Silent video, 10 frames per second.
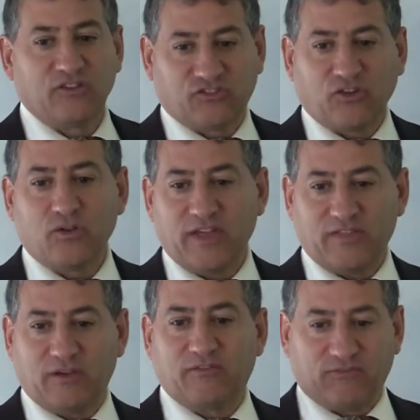so
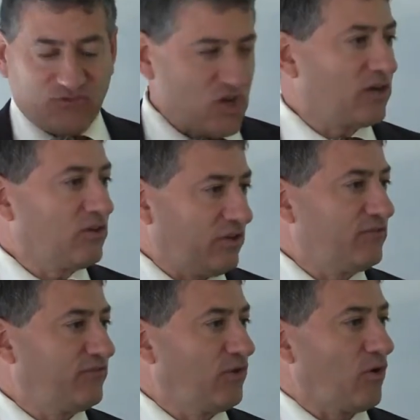that the jungle could
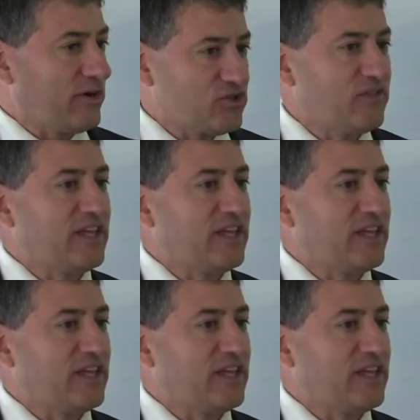flourish and